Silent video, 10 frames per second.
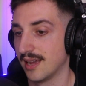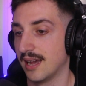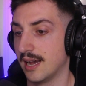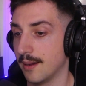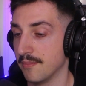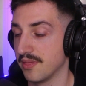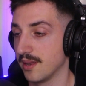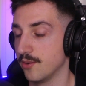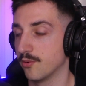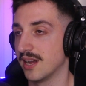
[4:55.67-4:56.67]

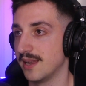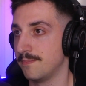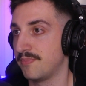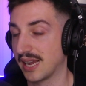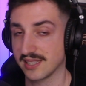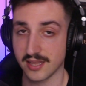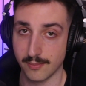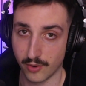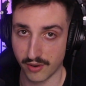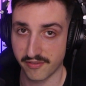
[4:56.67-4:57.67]
Then you will head back to the
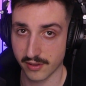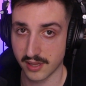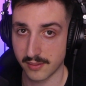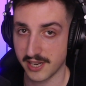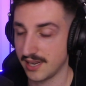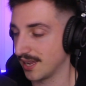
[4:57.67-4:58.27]
moor for a little bit.